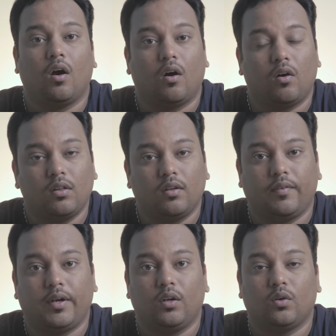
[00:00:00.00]
All the
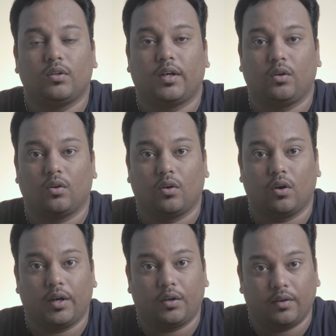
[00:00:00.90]
video that you're
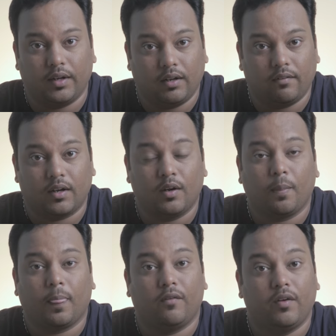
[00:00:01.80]
going to deliver
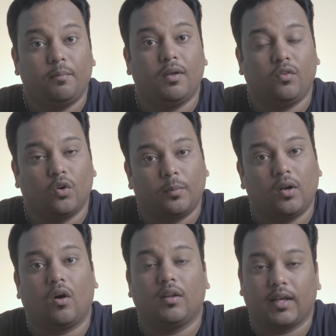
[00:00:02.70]
will be
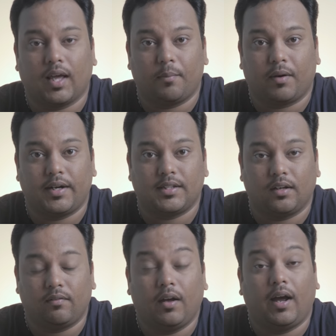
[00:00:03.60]
viewable on the camera
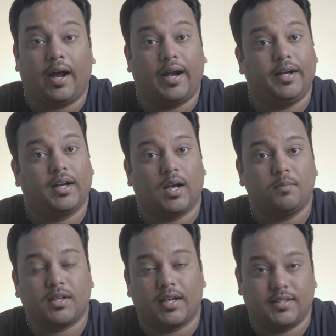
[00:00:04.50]
itself, and it
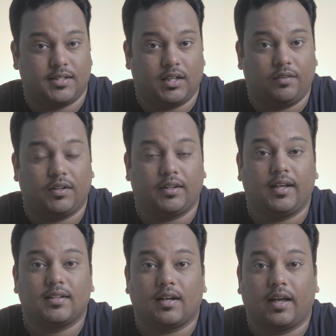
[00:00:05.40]
comes assisted with
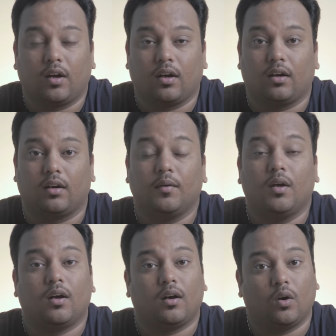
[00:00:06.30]
things like uh, uh,
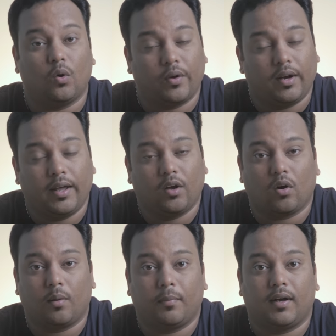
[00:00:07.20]
overlaying
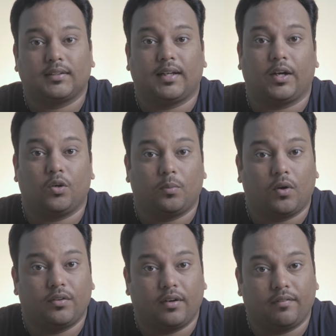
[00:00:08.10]
crop marks like two
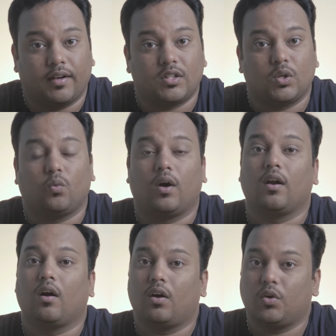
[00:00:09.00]
point three five is to
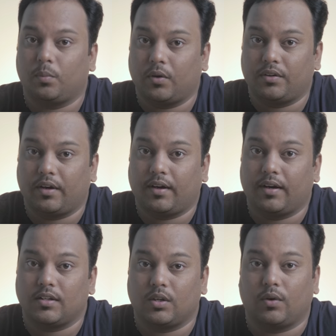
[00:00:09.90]
one or two point three
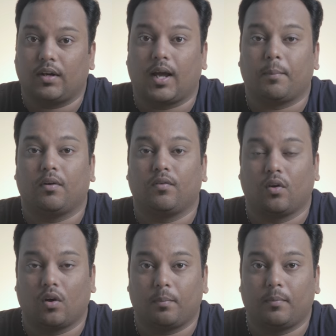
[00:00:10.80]
nine is to one type of
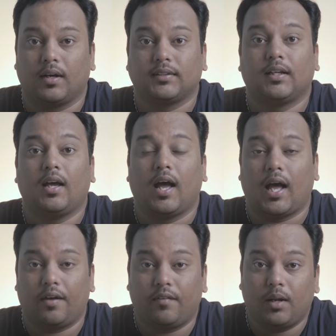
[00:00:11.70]
crop marks
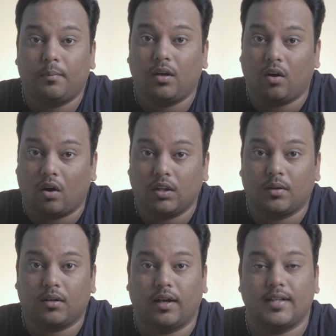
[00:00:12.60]
available on
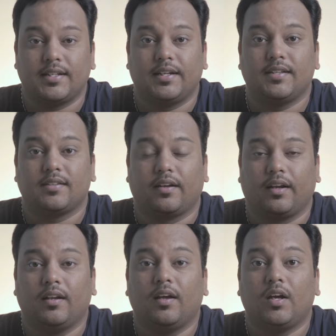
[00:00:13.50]
the L C D
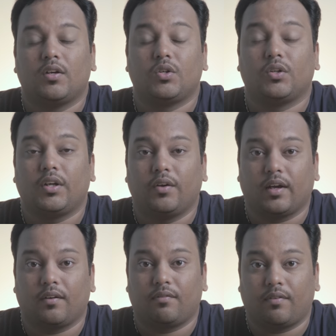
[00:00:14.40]
screen, so that you
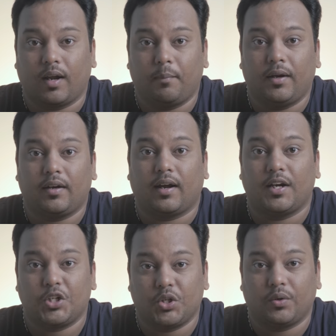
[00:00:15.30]
can frame it
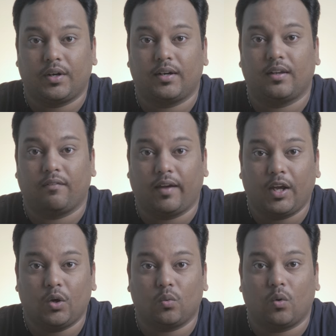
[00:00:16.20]
and shoot it the way
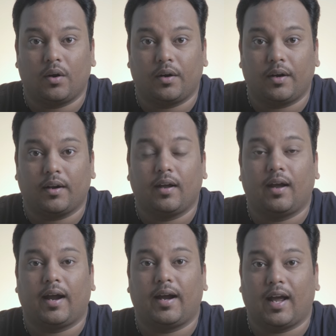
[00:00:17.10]
you want it
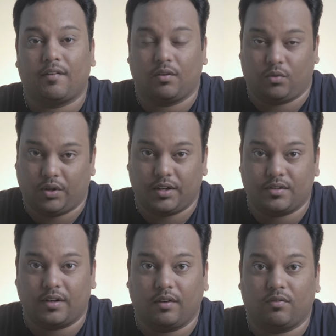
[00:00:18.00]
and have the
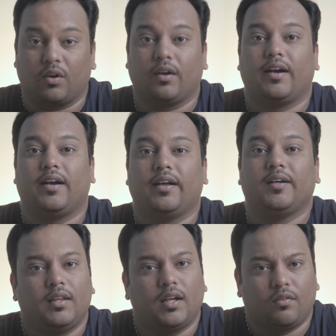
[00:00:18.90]
footage ready for your editing.
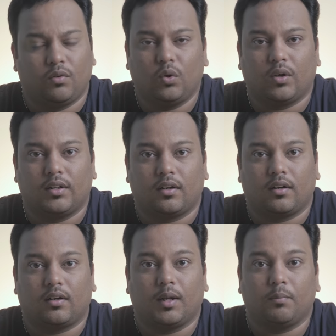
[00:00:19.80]
There are a few other
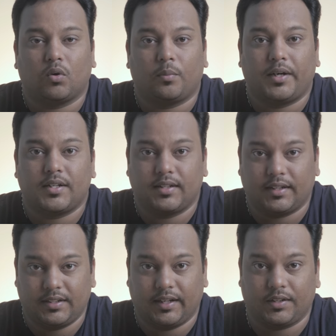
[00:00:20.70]
uh, improvements
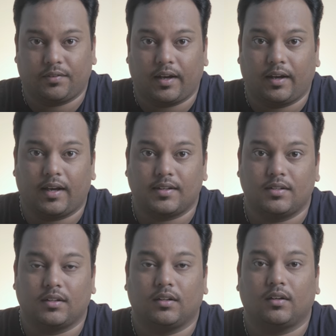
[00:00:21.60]
that G H five
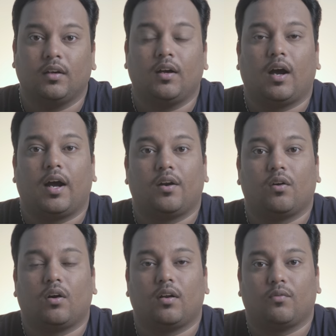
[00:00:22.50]
has uh,
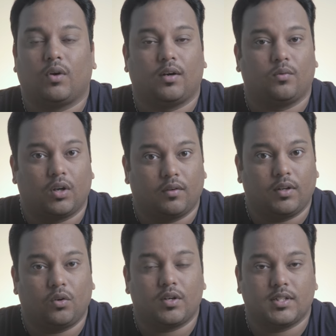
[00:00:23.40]
undergone. Uh, one
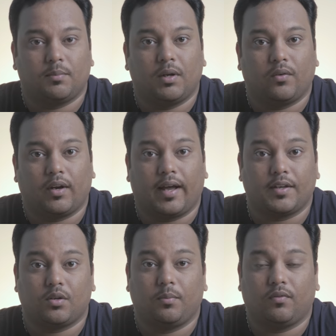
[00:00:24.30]
of the noticeable one
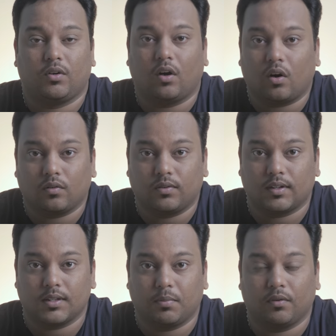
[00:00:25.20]
has to be for the autofocus